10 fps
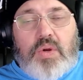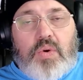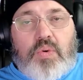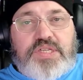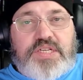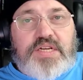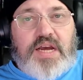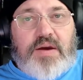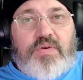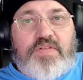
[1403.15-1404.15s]
which
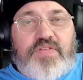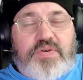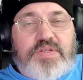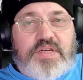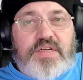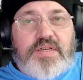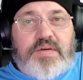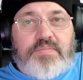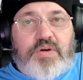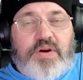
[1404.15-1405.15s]
I want to focus
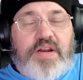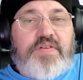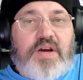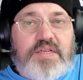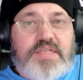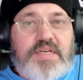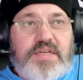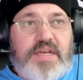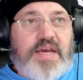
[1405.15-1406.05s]
on creative content.